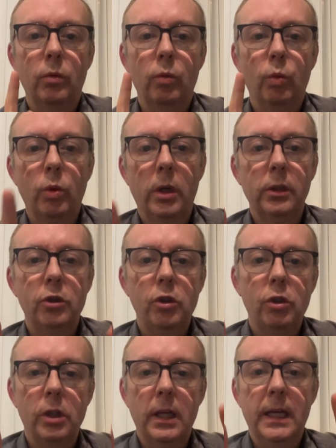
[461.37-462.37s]

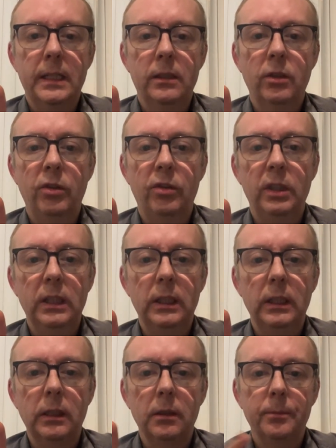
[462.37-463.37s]
Watch and
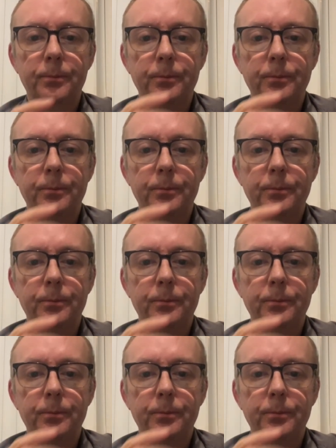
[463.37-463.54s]
see.